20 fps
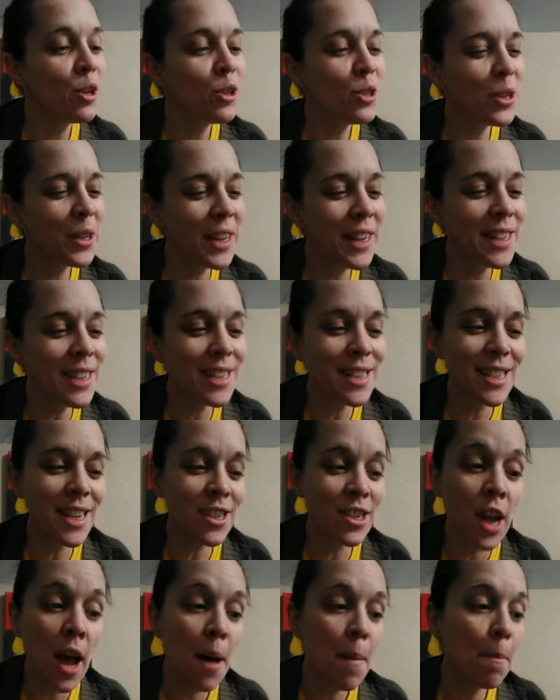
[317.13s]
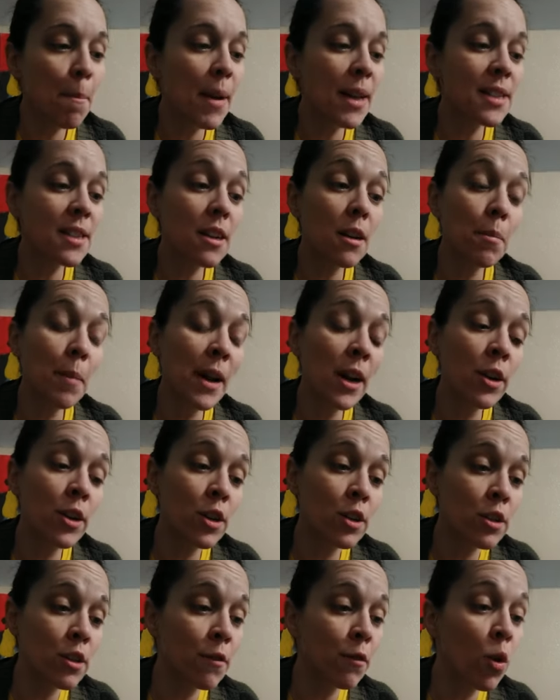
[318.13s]
to hint at such musked
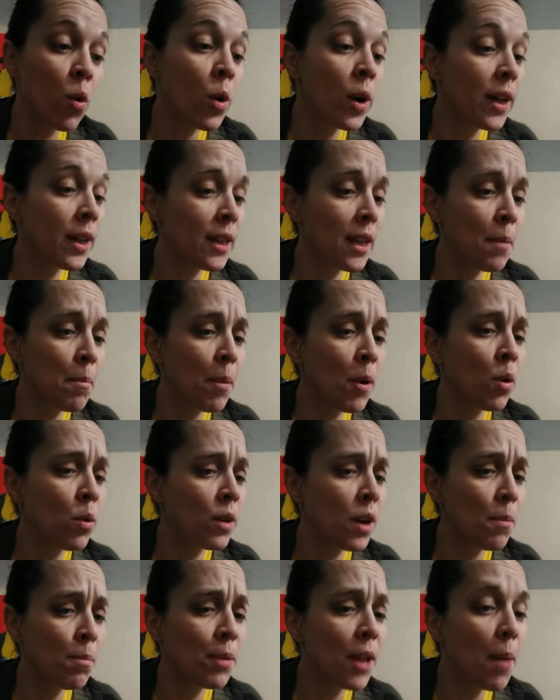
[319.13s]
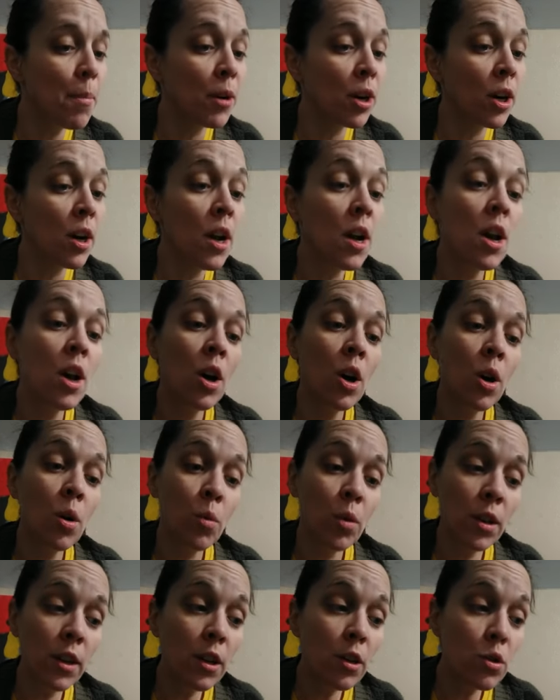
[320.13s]
mariners of oil and bone and blubber,
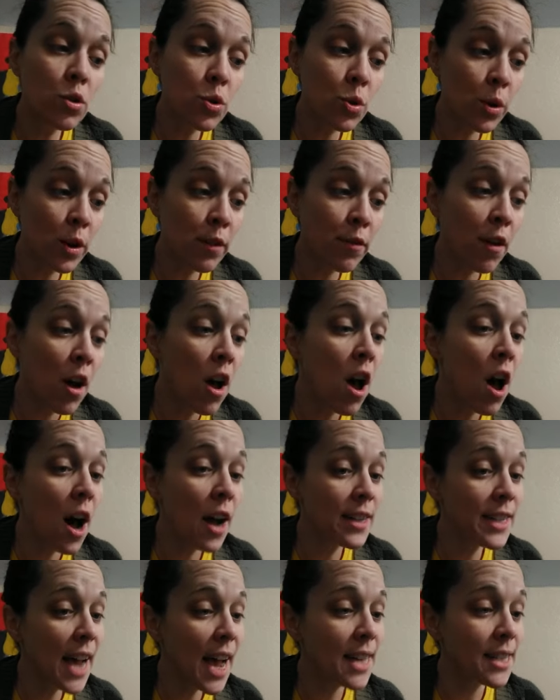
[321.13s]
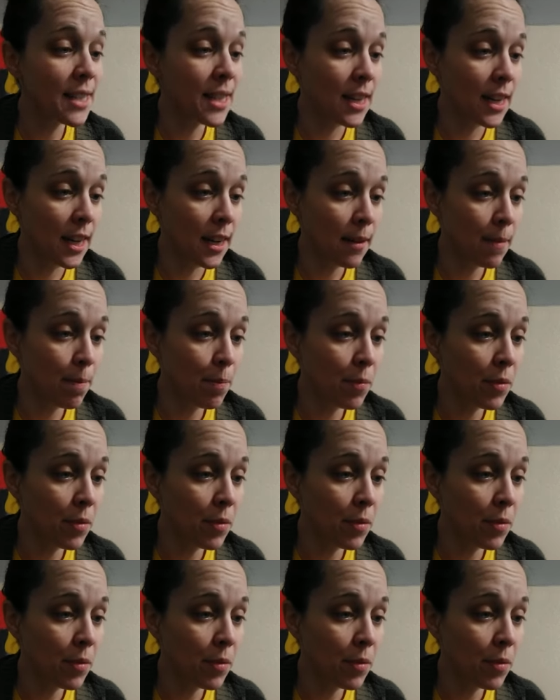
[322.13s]
were little short of audacity;